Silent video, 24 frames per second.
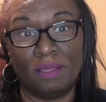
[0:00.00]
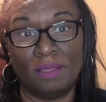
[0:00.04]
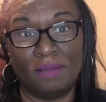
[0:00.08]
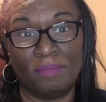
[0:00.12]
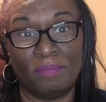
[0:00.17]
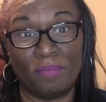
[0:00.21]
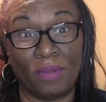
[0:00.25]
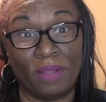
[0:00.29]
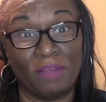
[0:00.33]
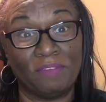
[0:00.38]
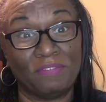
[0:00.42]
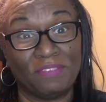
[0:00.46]

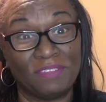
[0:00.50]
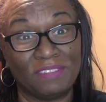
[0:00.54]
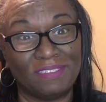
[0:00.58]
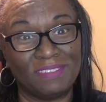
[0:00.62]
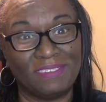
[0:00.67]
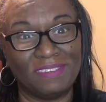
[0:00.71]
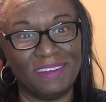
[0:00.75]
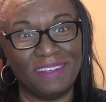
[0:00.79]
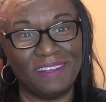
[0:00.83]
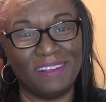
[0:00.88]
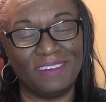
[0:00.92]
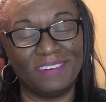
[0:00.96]
breakfast,
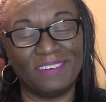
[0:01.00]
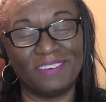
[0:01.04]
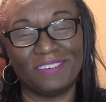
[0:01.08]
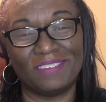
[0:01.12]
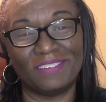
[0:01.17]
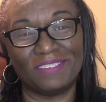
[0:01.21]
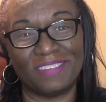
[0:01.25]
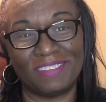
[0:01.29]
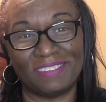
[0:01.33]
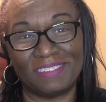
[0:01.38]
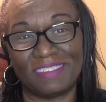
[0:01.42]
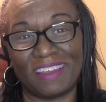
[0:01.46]
you know.
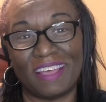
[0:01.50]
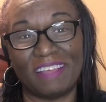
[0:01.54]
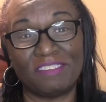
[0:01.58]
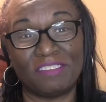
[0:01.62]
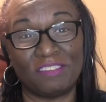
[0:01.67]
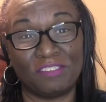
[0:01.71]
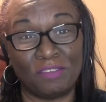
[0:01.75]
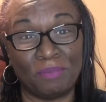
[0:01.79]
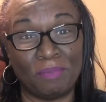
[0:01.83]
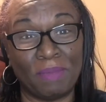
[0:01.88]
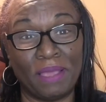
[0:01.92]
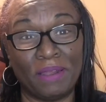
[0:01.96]
A slice
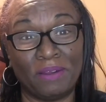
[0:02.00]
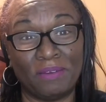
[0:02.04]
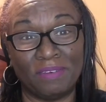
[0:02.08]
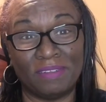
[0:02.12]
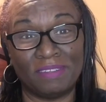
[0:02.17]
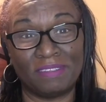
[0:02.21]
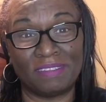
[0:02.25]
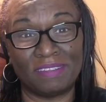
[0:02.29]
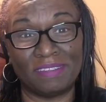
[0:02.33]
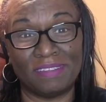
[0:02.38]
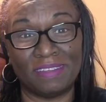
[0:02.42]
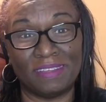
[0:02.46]
of tomato
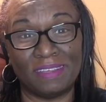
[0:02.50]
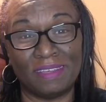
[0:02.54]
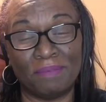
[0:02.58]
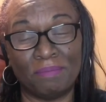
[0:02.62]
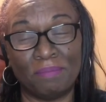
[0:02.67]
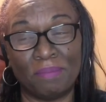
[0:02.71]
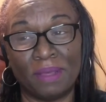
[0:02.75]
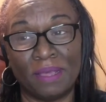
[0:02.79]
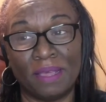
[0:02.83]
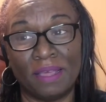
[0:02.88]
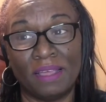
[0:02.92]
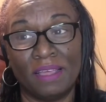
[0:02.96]
is good,
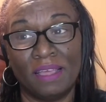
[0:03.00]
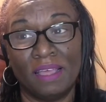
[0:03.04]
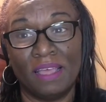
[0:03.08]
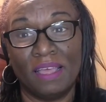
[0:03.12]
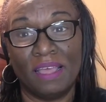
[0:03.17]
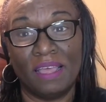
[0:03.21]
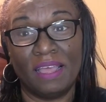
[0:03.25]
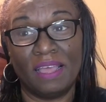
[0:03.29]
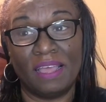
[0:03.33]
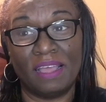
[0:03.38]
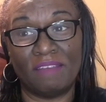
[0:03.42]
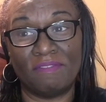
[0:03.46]
but
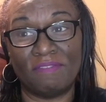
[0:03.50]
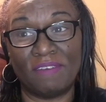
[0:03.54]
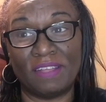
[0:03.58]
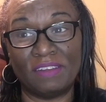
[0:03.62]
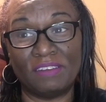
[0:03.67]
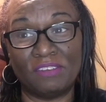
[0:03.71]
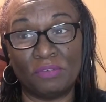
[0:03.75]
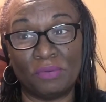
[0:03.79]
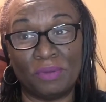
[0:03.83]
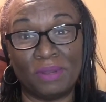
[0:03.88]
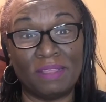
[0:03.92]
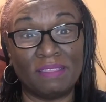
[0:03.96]
if I
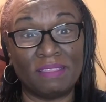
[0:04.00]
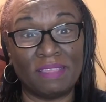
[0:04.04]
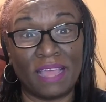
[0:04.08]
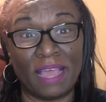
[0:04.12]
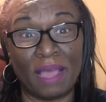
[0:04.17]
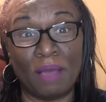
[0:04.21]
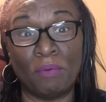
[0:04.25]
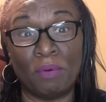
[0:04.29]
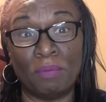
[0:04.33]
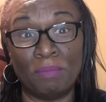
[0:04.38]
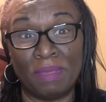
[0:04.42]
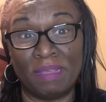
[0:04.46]
do anything,
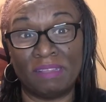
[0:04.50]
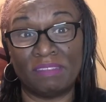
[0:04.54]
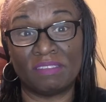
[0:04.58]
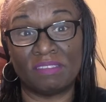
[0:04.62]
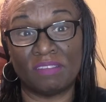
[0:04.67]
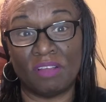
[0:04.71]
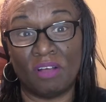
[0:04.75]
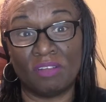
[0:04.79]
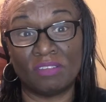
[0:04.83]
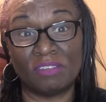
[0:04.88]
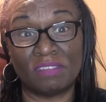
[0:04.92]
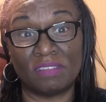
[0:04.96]
I would make
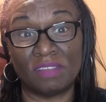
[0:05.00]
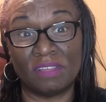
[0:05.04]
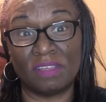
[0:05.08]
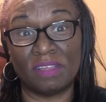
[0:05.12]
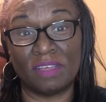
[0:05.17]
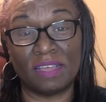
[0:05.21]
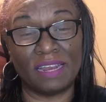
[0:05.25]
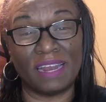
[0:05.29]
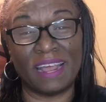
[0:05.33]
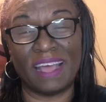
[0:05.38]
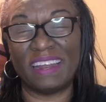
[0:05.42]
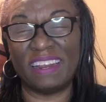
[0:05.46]
salsa,
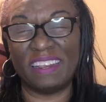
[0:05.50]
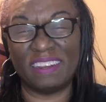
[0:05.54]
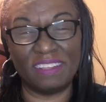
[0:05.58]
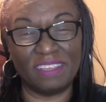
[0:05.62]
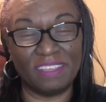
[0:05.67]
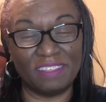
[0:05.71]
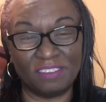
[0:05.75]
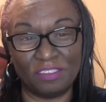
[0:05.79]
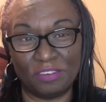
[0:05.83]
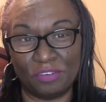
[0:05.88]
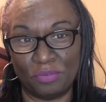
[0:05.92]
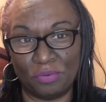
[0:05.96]
and I didn't
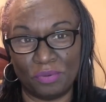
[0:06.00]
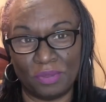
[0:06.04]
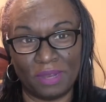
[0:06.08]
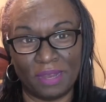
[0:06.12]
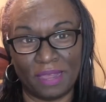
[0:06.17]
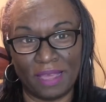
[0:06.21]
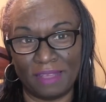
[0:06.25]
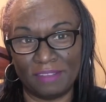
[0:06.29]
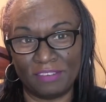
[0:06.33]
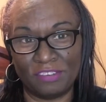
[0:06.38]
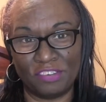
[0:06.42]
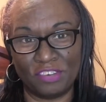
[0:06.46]
get to do it
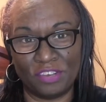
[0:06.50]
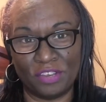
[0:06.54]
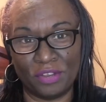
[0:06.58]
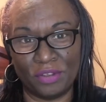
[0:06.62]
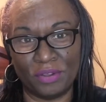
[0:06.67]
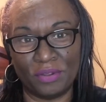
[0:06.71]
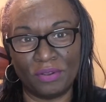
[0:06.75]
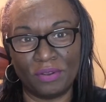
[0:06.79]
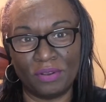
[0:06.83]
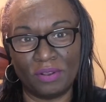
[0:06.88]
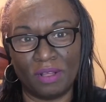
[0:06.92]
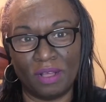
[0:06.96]
last year.